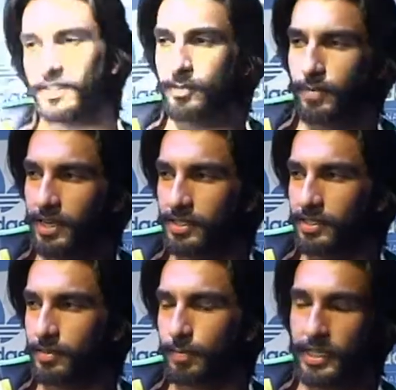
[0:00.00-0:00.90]
He
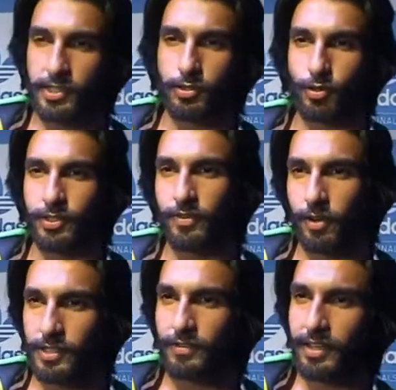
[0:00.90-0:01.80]
spreads peace through his
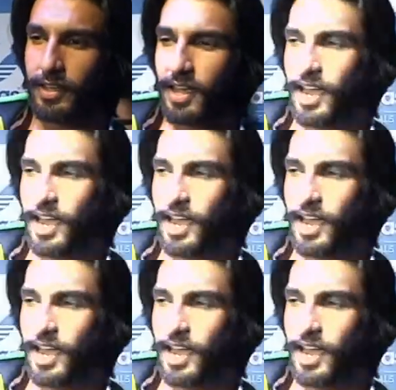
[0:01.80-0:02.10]
philosophy.